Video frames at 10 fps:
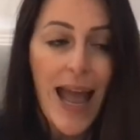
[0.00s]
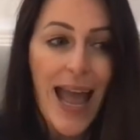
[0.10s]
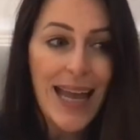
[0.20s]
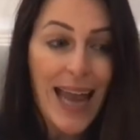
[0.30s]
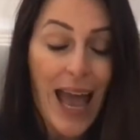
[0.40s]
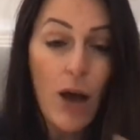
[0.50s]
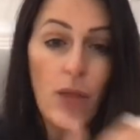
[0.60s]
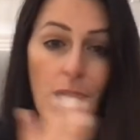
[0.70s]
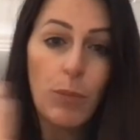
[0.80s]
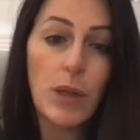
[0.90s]
and how
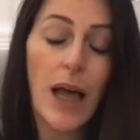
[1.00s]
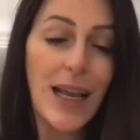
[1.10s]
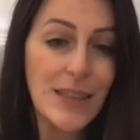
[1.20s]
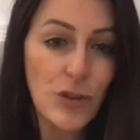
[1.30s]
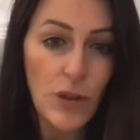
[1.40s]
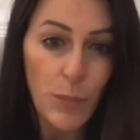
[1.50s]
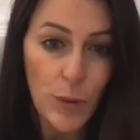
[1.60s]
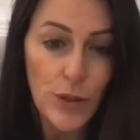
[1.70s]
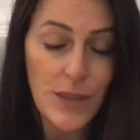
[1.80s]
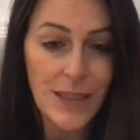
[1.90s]
that applies to the
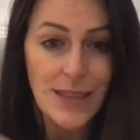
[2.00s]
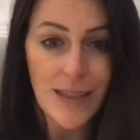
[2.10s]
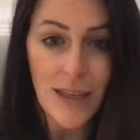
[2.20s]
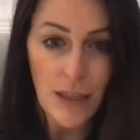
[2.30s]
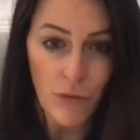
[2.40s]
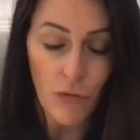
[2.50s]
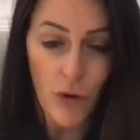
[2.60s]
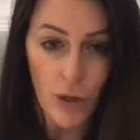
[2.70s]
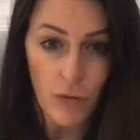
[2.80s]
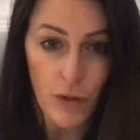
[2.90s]
person sitting in
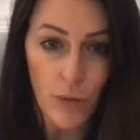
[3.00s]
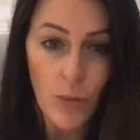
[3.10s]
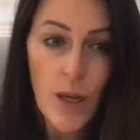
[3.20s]
front of you